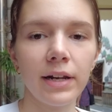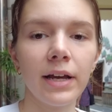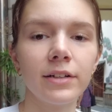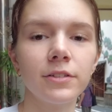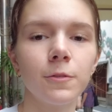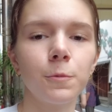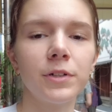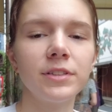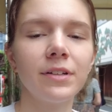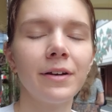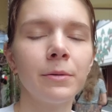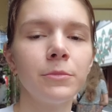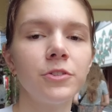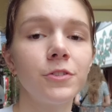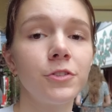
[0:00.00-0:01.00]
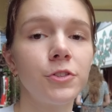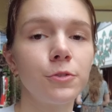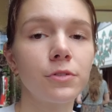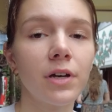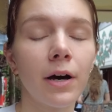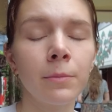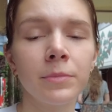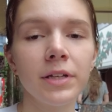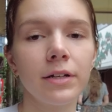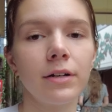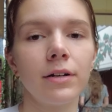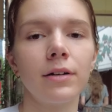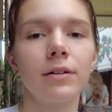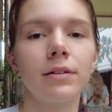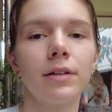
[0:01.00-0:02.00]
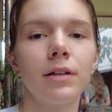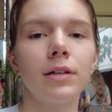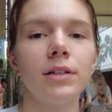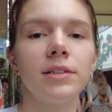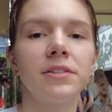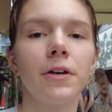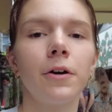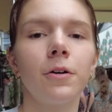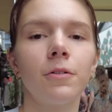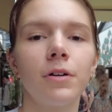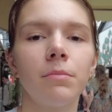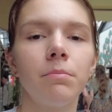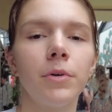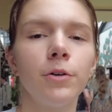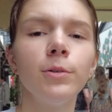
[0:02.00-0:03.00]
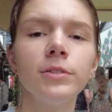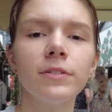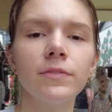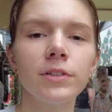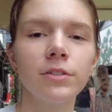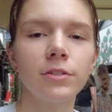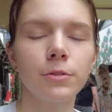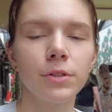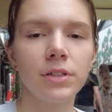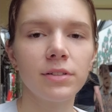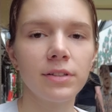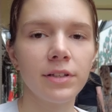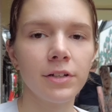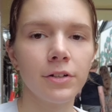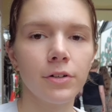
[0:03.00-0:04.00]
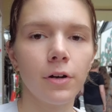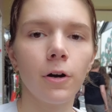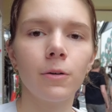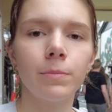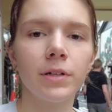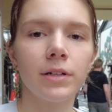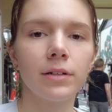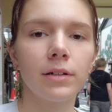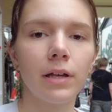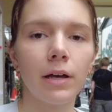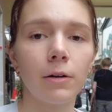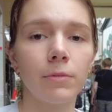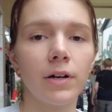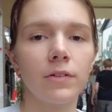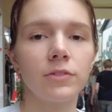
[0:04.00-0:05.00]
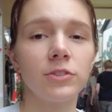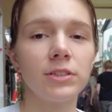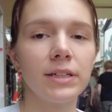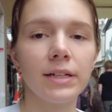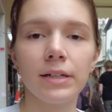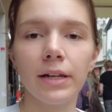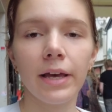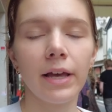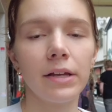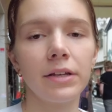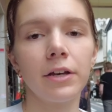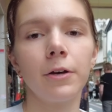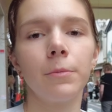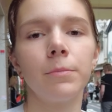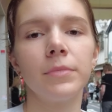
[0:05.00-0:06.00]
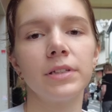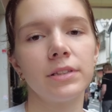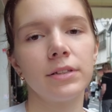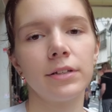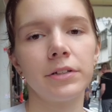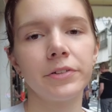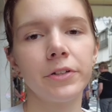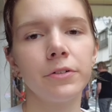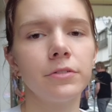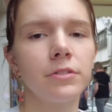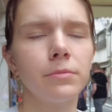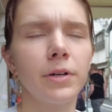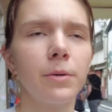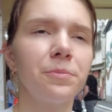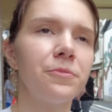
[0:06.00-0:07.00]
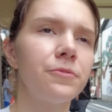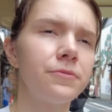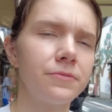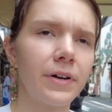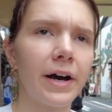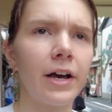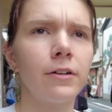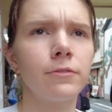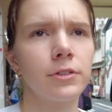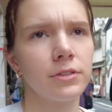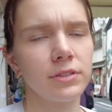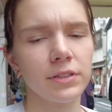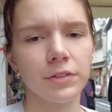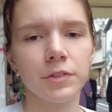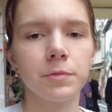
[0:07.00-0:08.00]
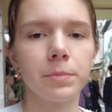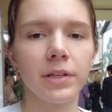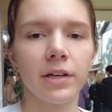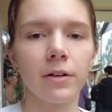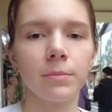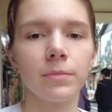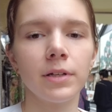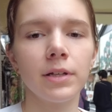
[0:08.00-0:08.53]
Next, what time should you come here? So most of the stores here open around 10 a.m. and they close around 5 or 6 p.m.